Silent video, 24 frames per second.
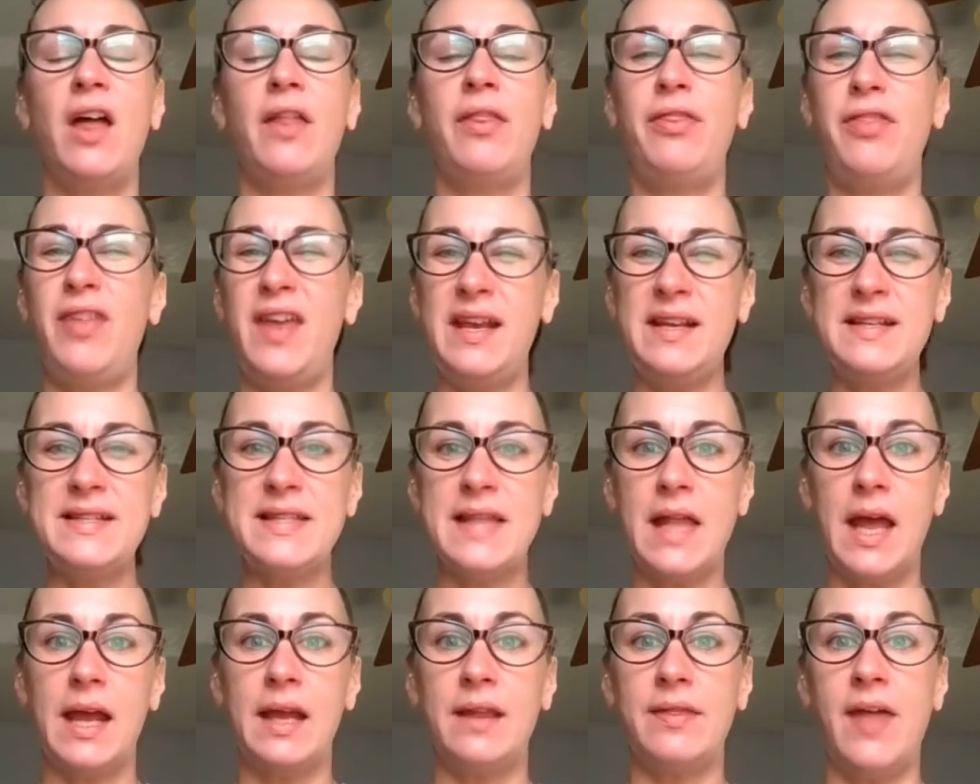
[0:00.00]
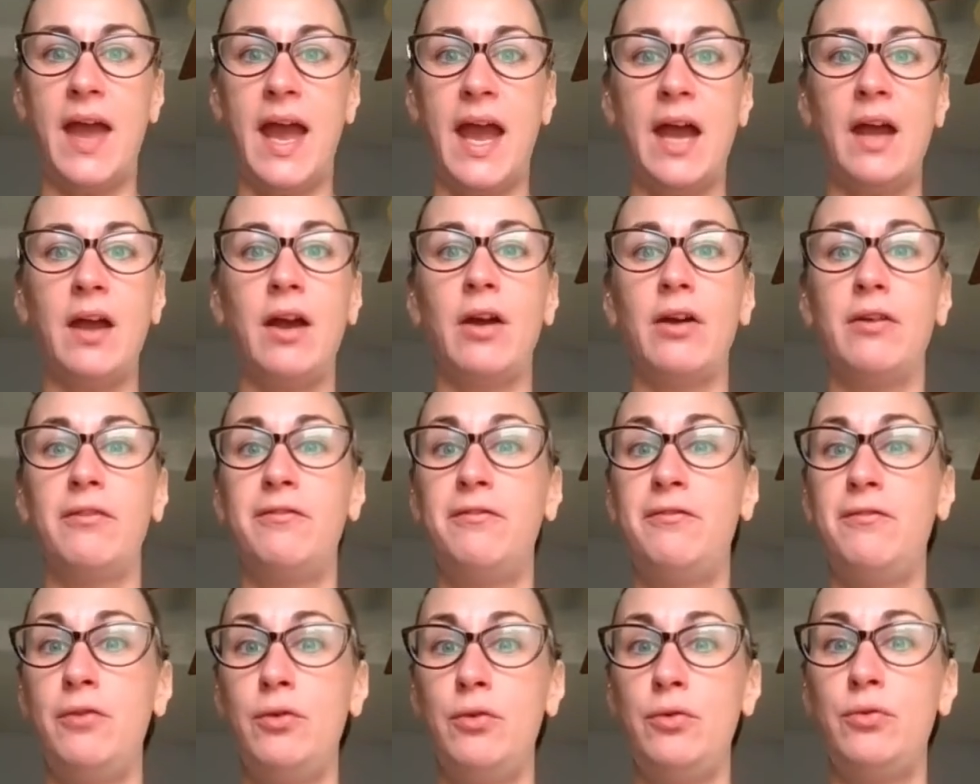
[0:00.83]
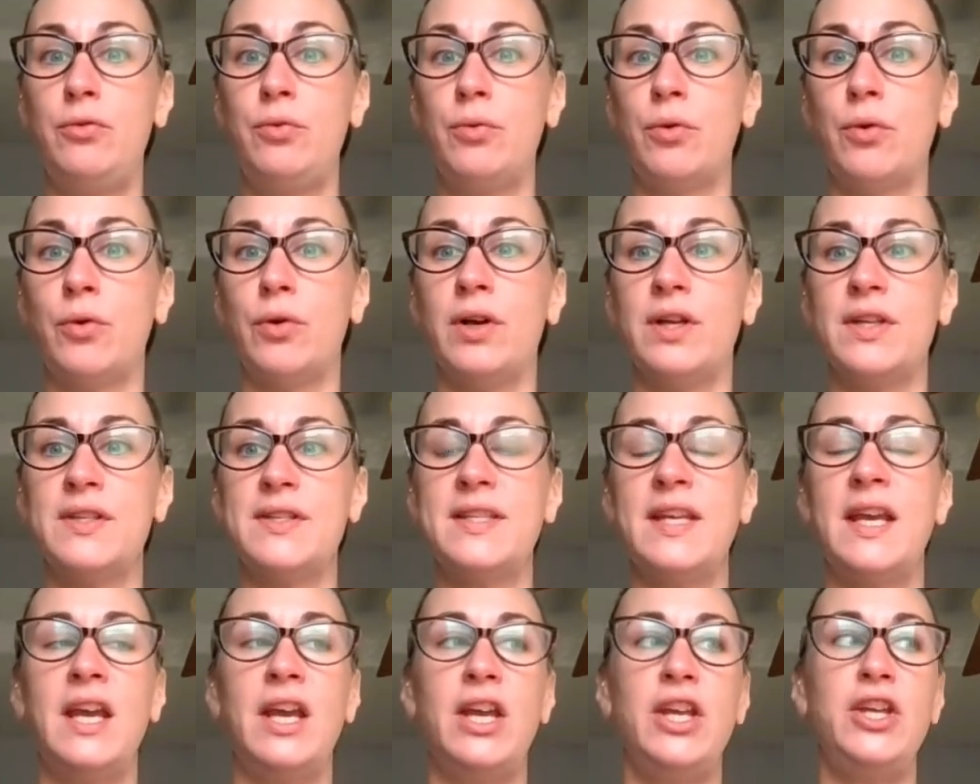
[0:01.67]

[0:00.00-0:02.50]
Things like that are food rules.